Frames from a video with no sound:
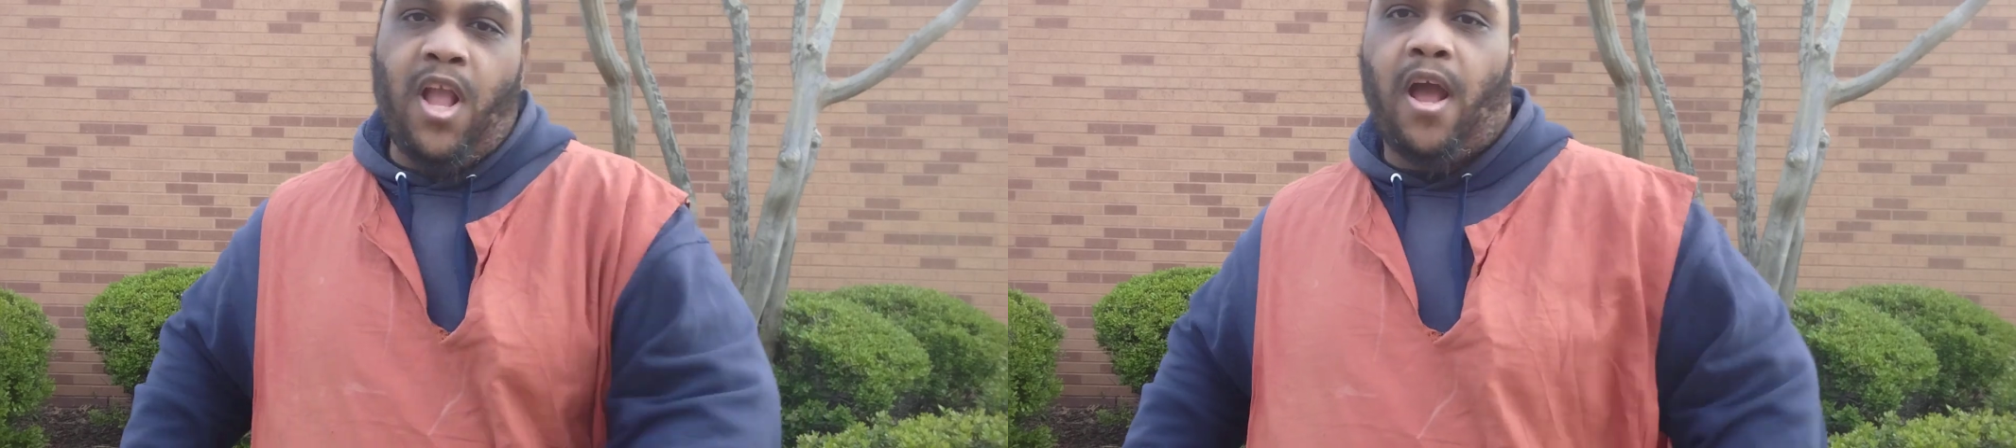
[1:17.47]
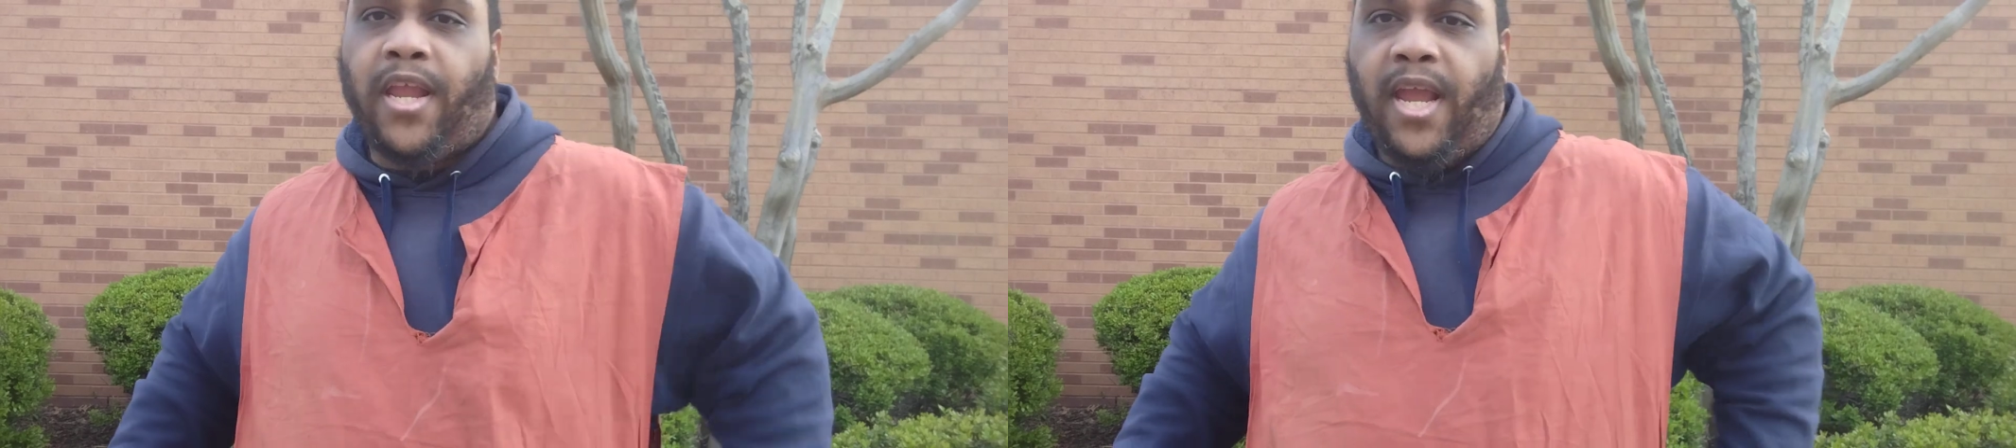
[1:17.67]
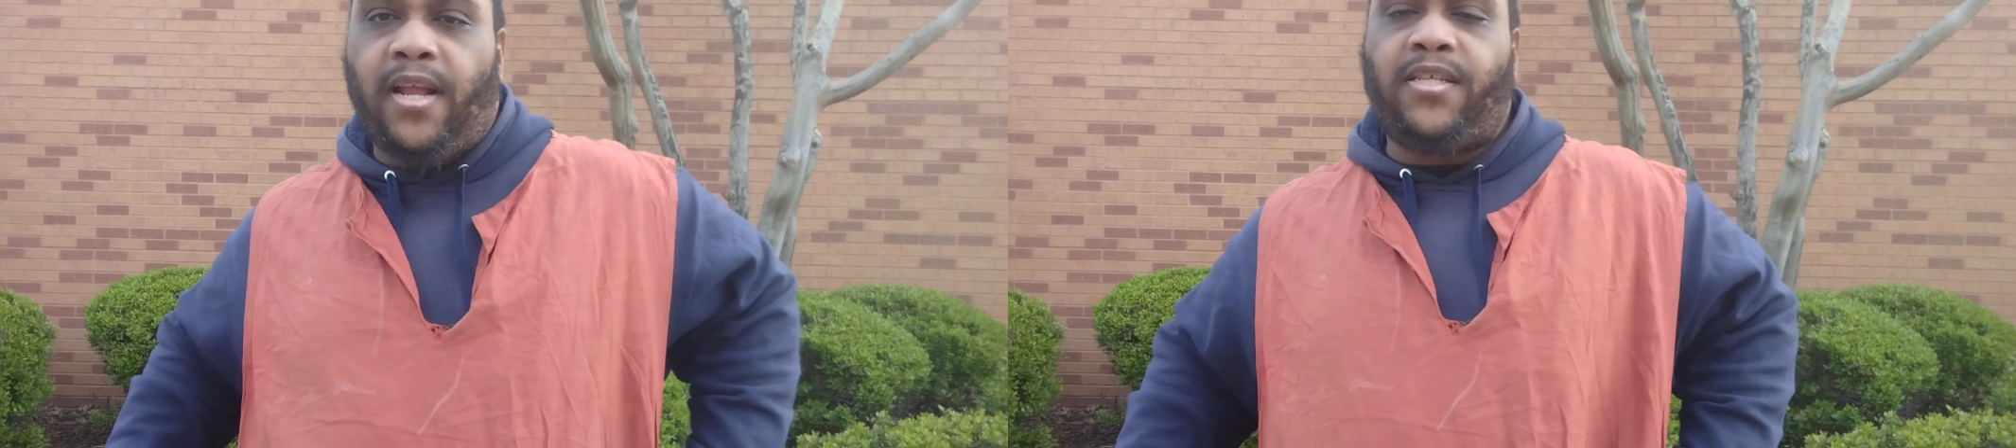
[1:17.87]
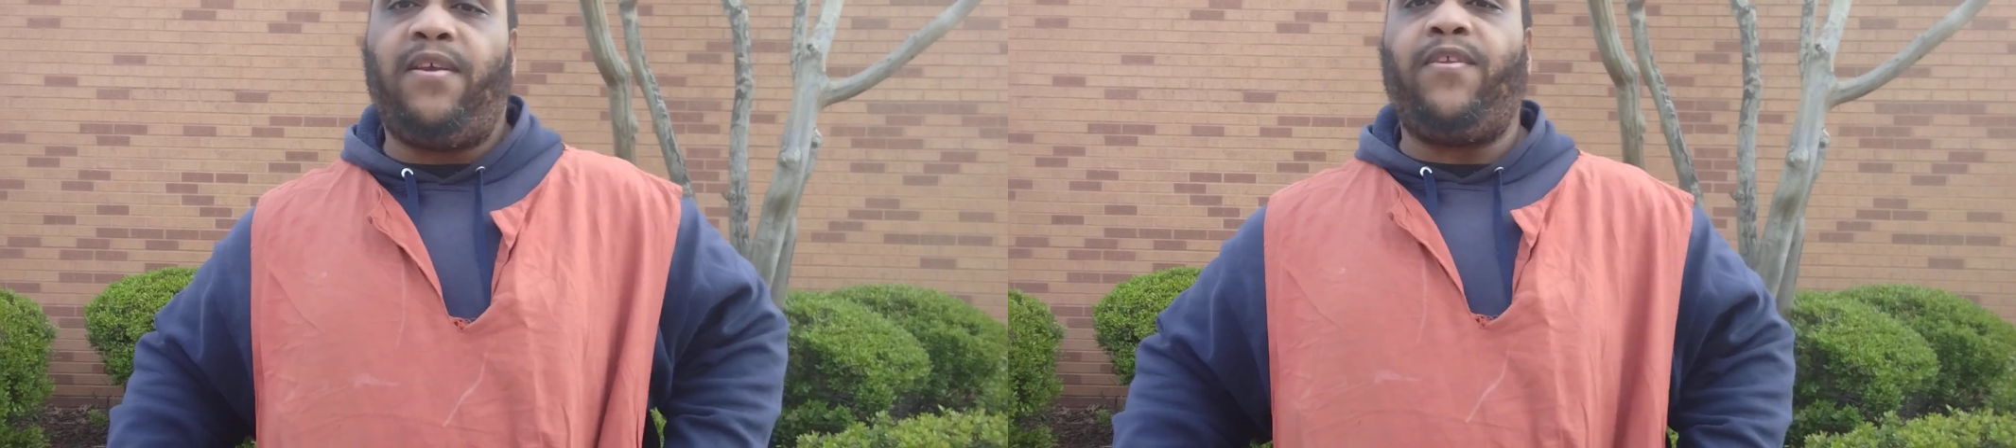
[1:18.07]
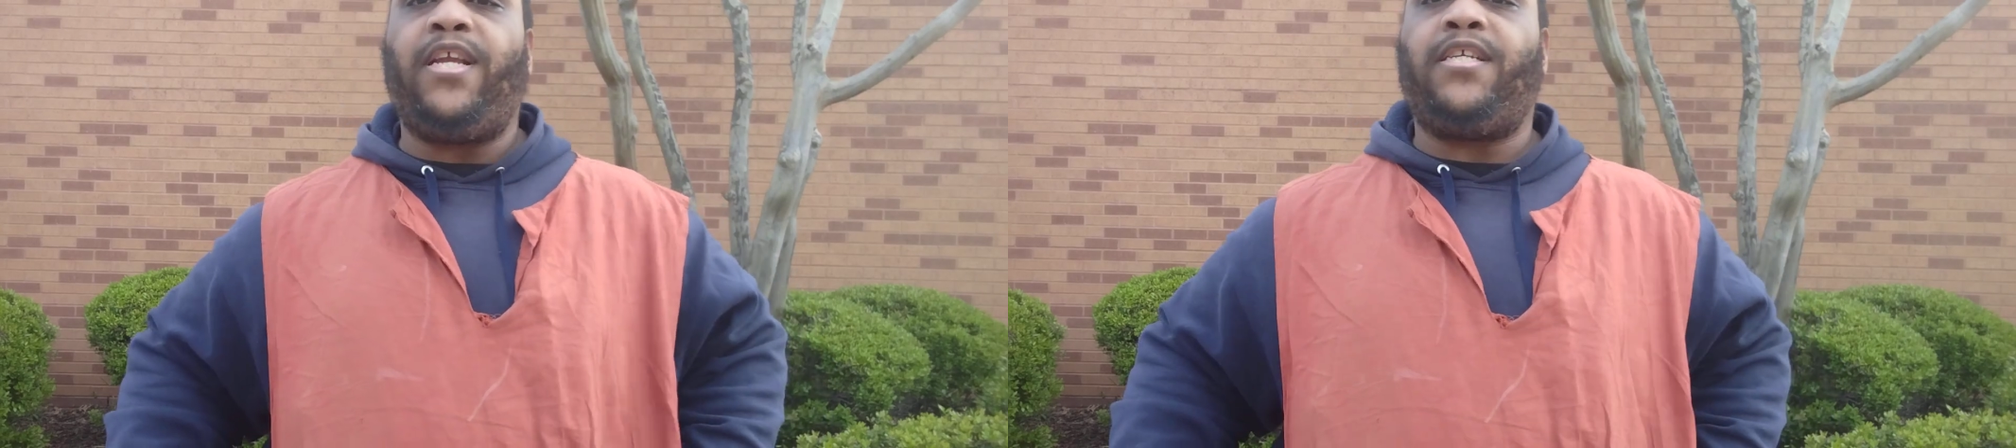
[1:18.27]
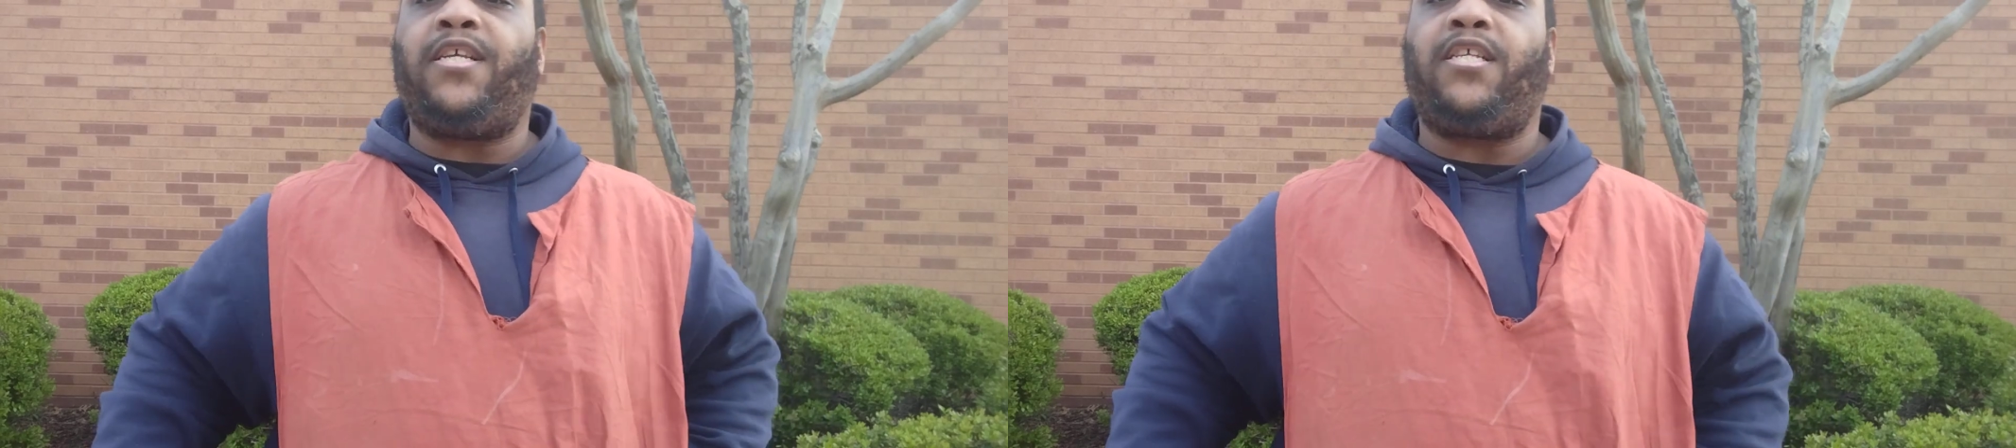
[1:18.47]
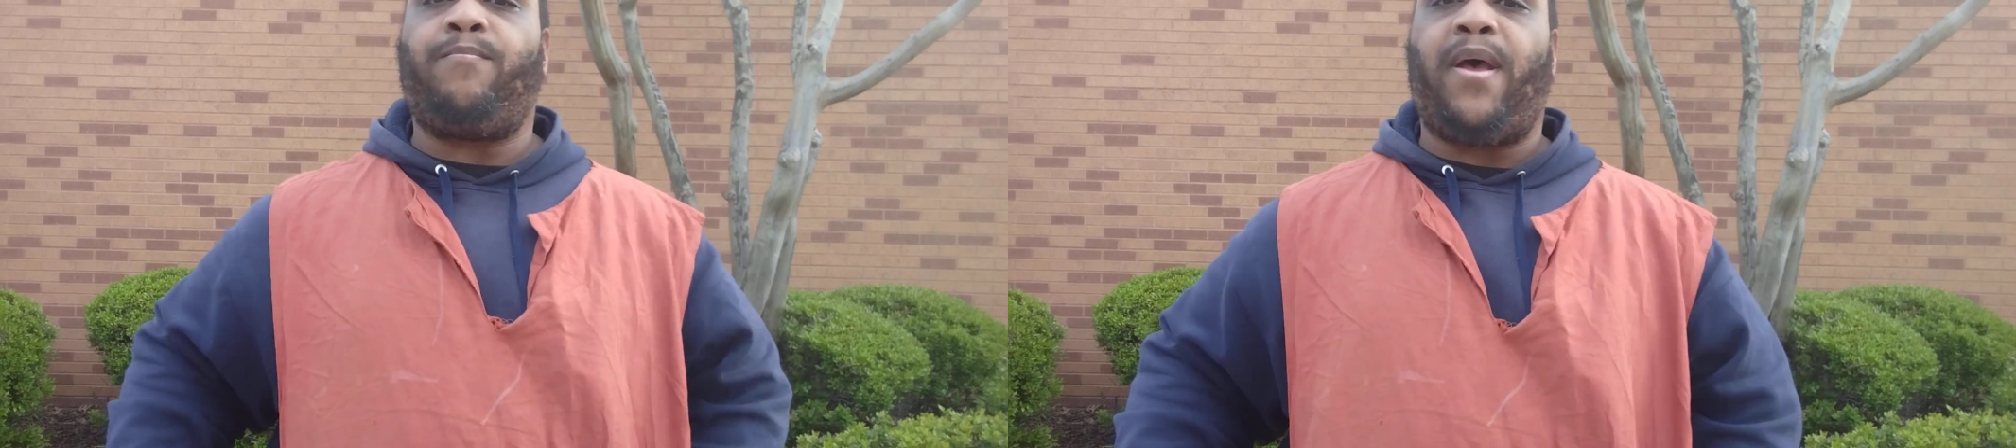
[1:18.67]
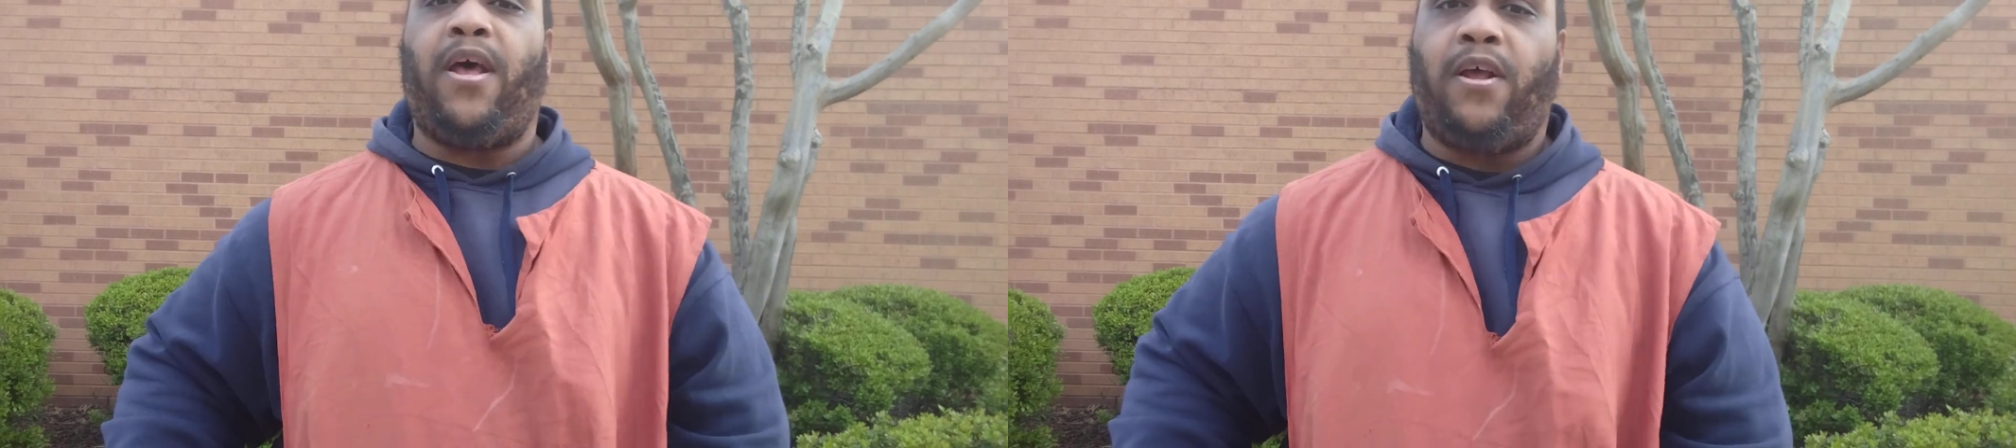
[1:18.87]
Our captivity is
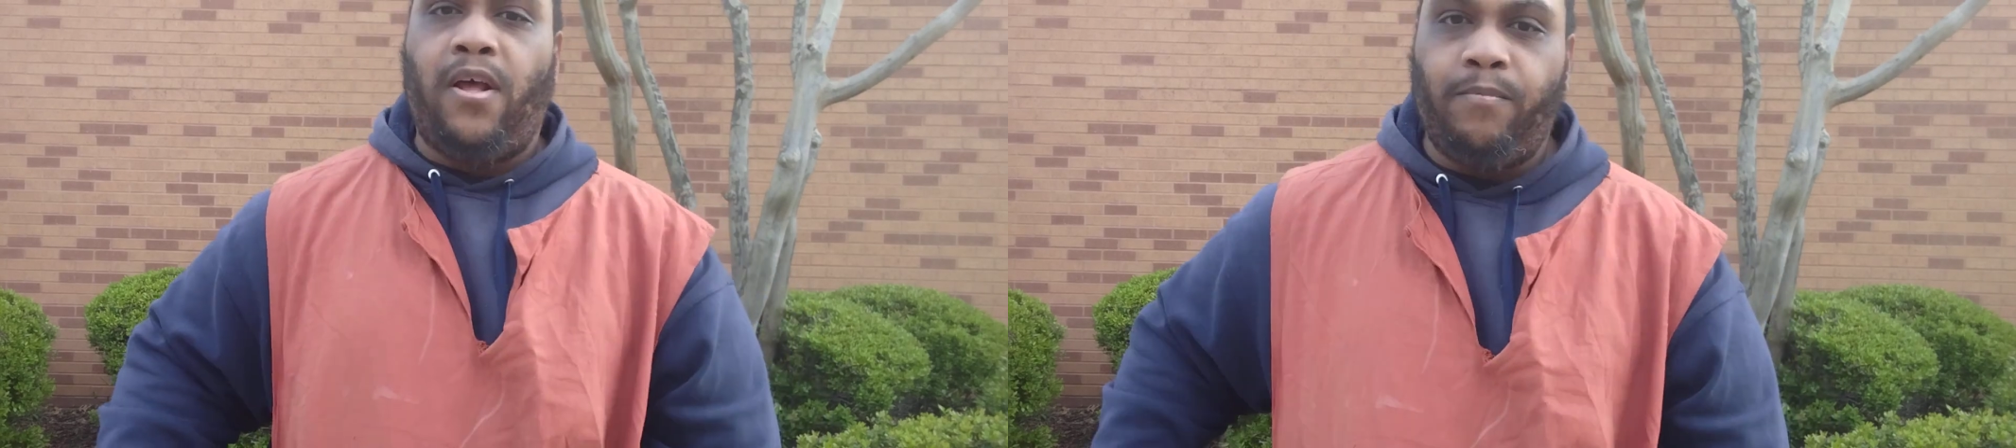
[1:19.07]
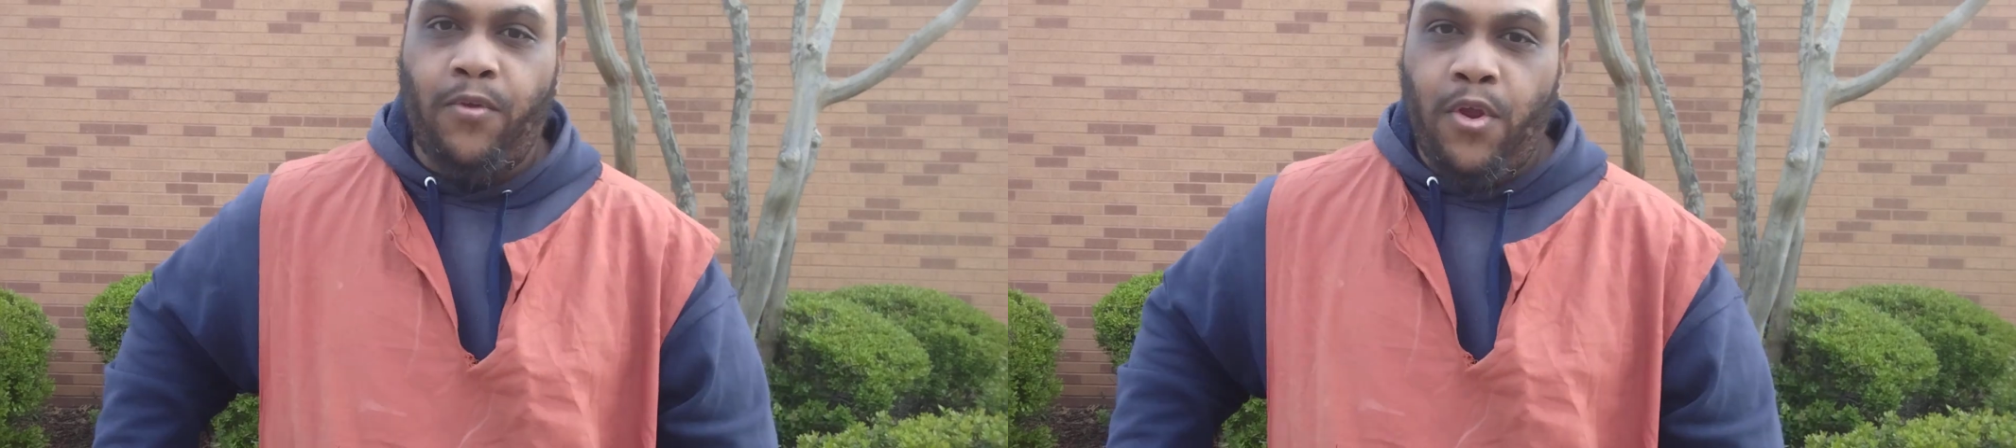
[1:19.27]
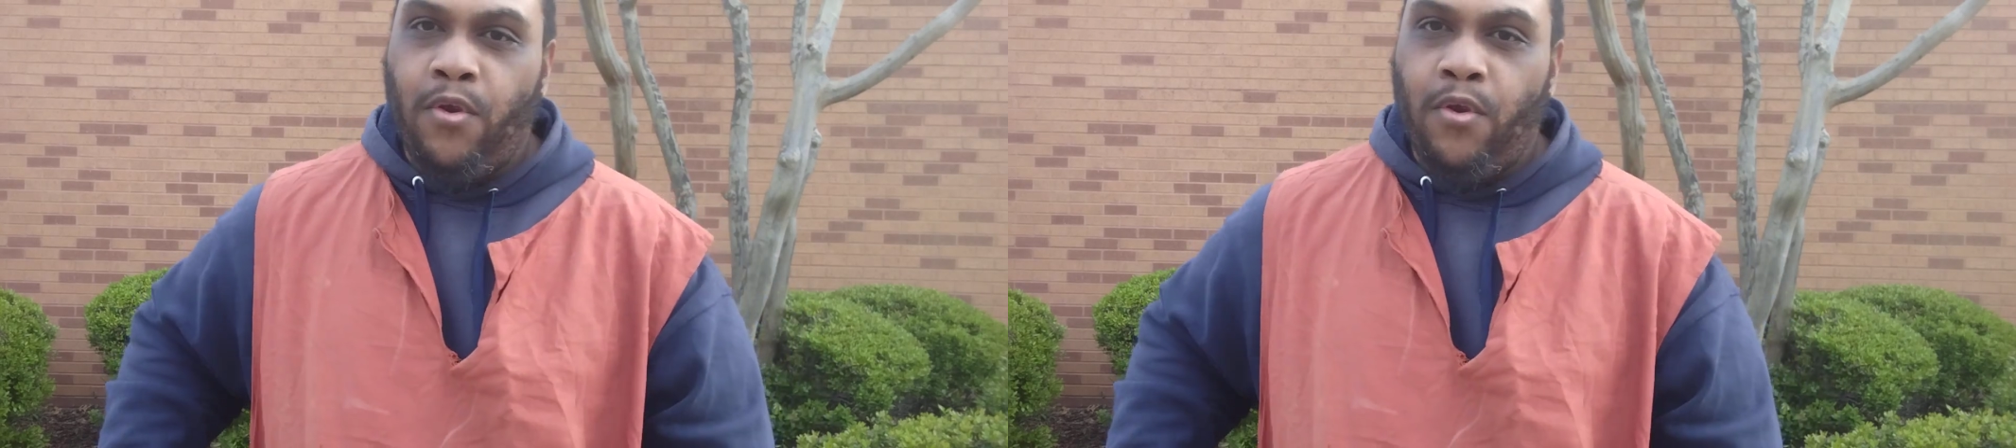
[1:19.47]
just about up.